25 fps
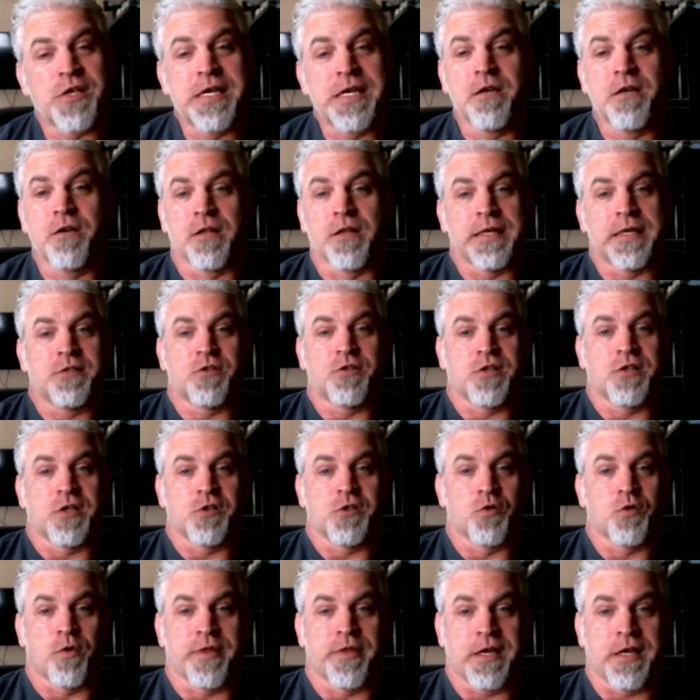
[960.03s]
a single
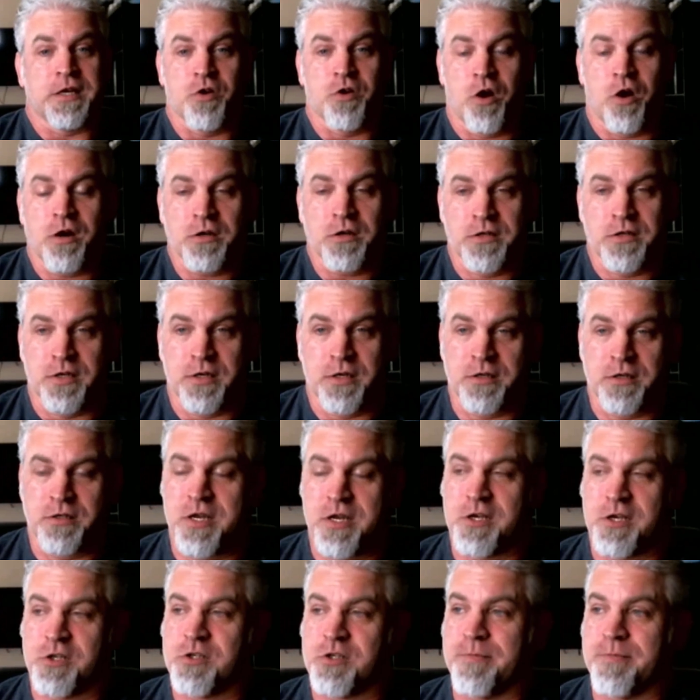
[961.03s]
instance where they talked to,
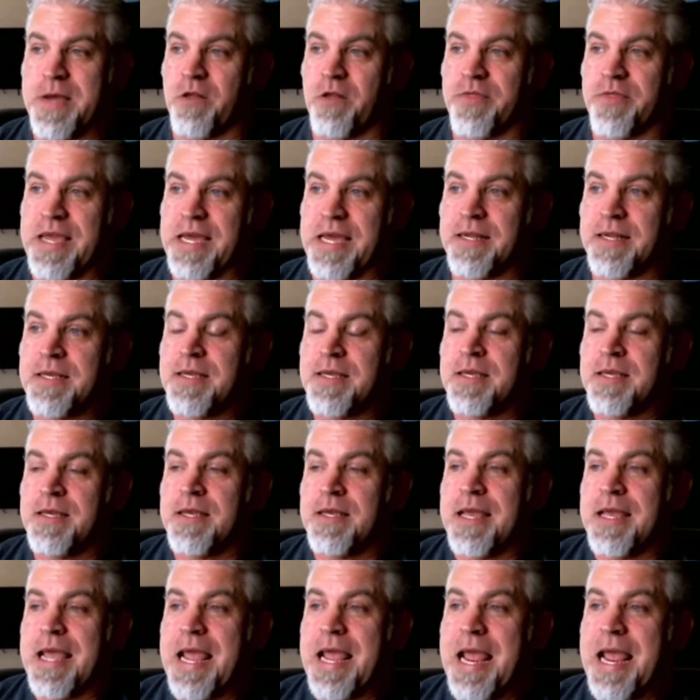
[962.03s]
to us about that.
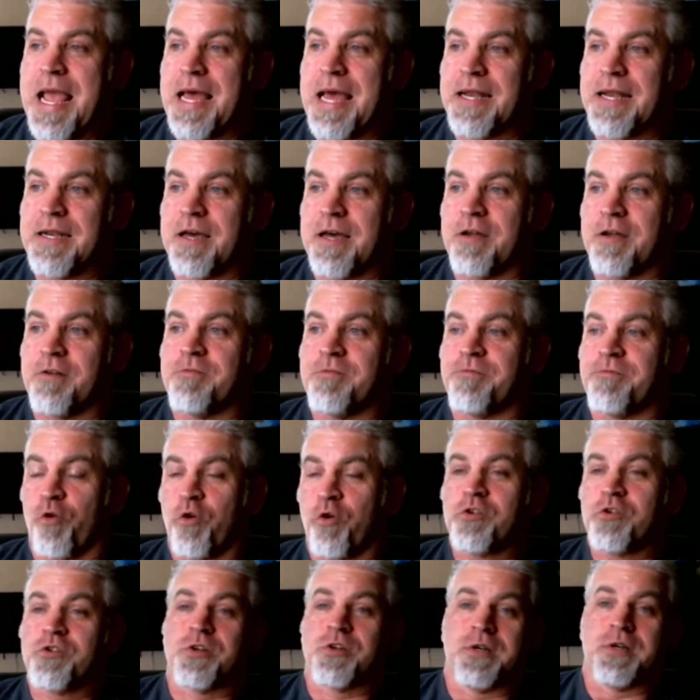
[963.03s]
And
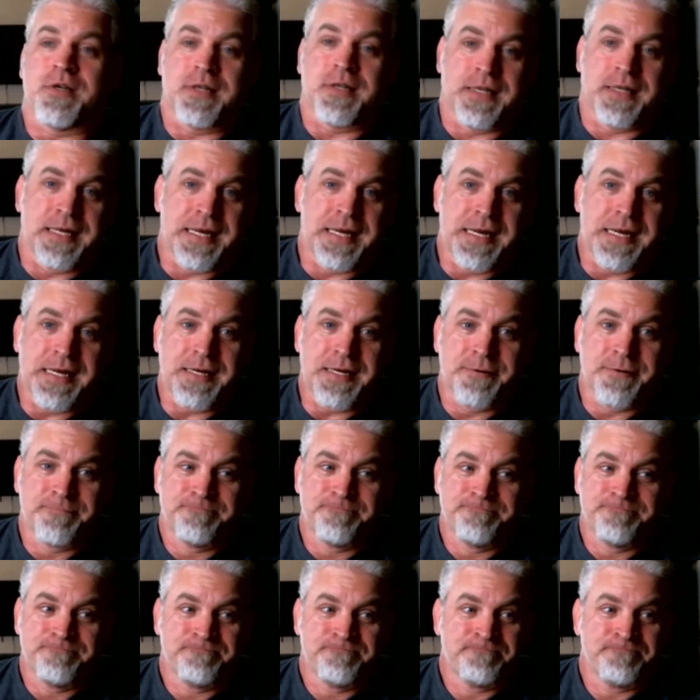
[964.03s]

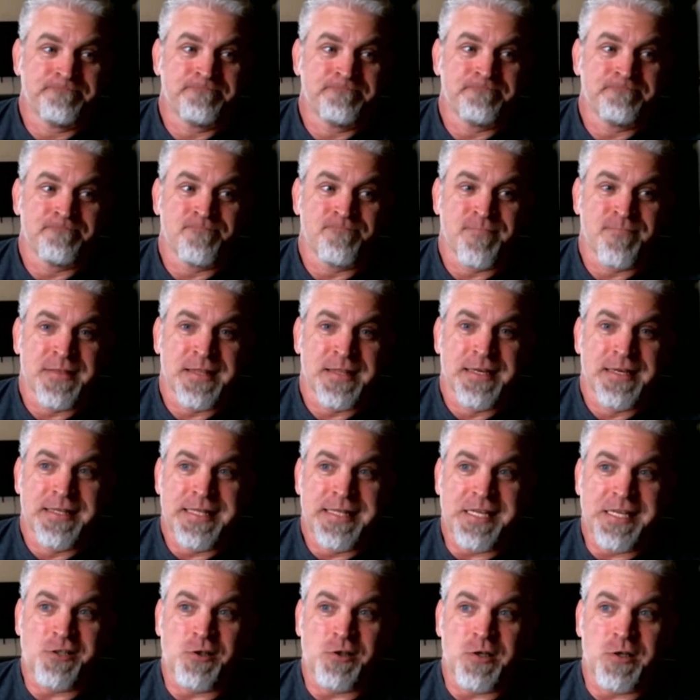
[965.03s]
unfortunately,
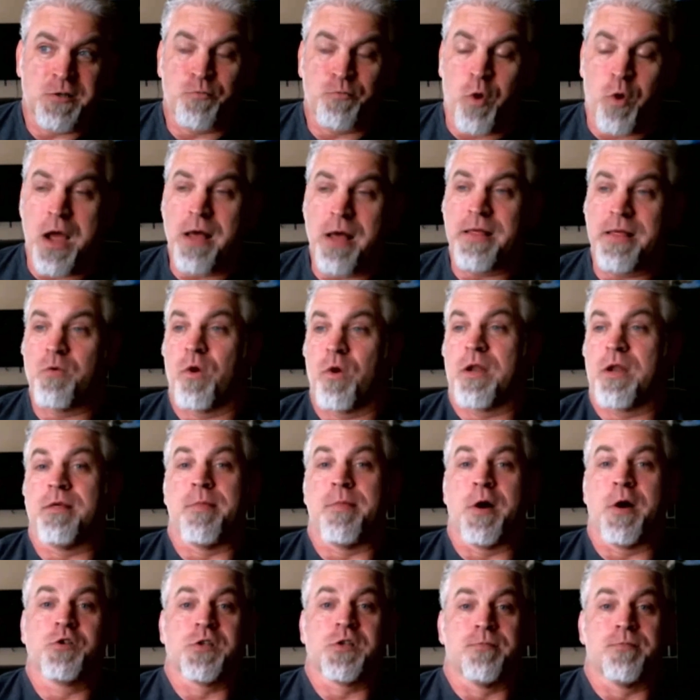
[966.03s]
that's it's probably one
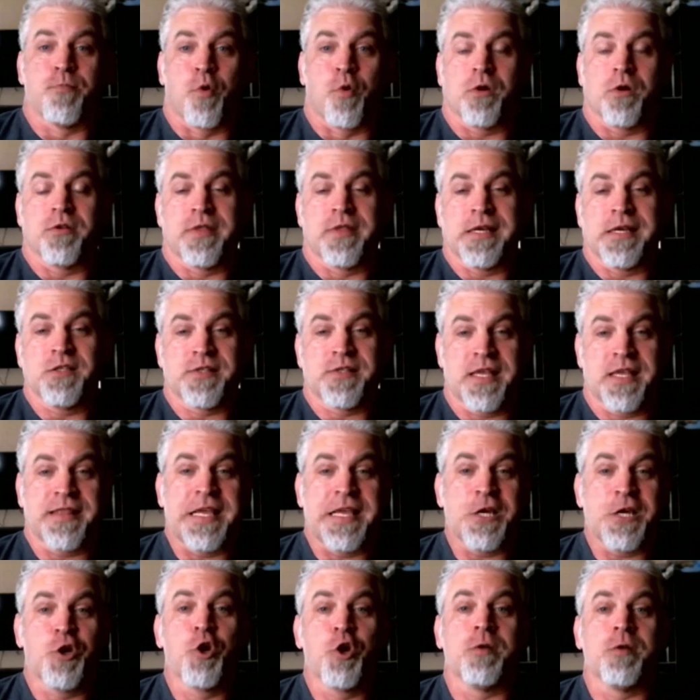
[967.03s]
of the most important things
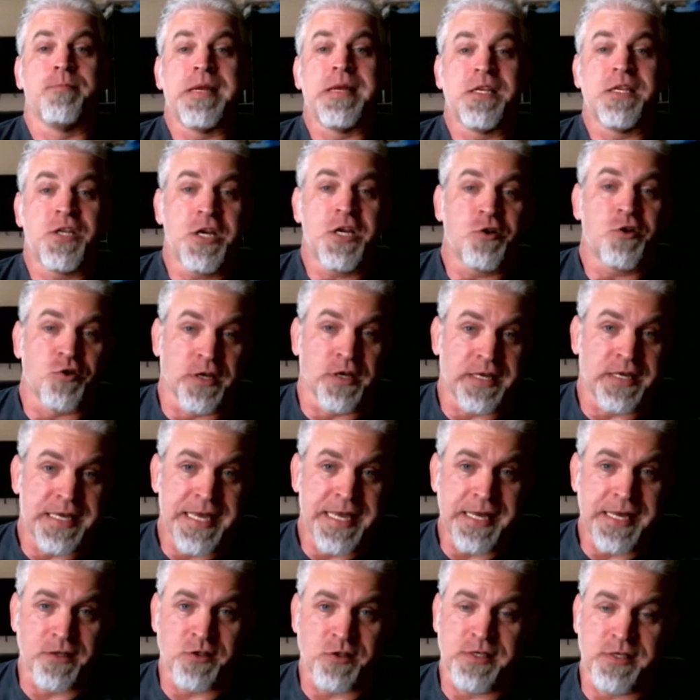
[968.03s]
that they could be
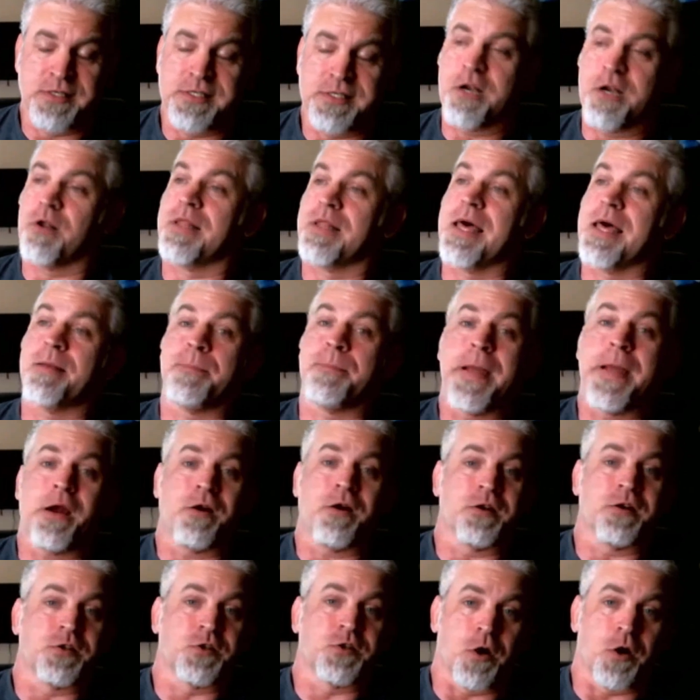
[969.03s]
teaching kids because I know a lot of
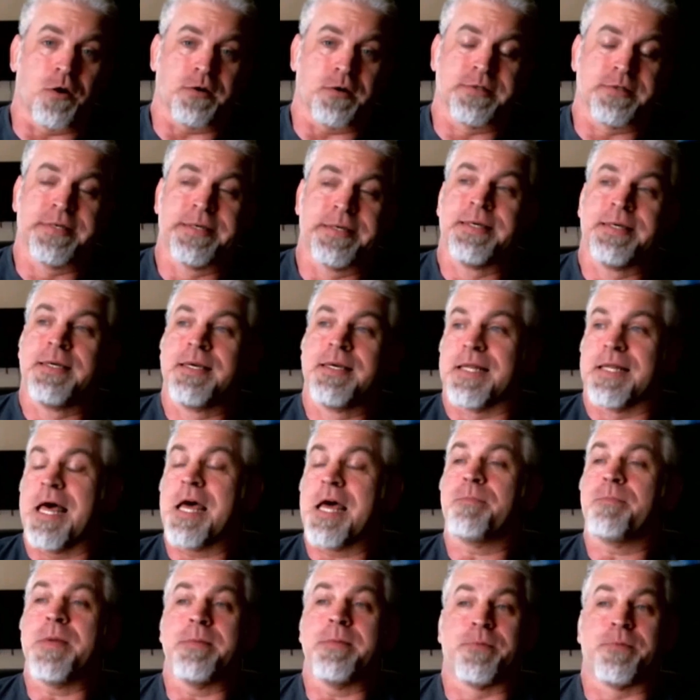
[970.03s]
parents aren't.
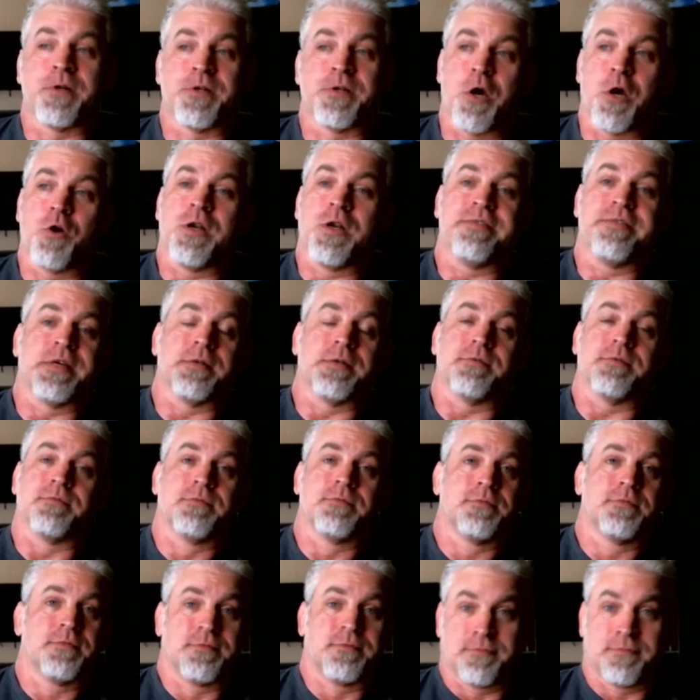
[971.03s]
A lot of people don't
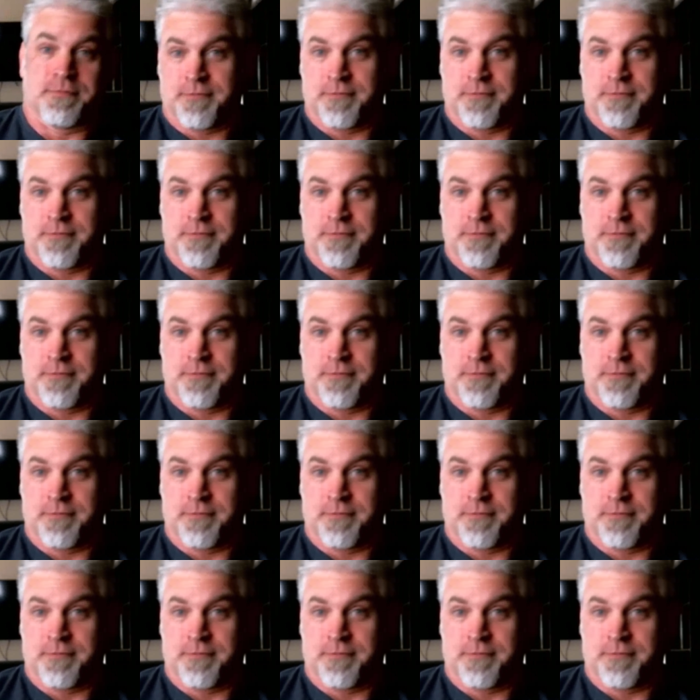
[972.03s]
even.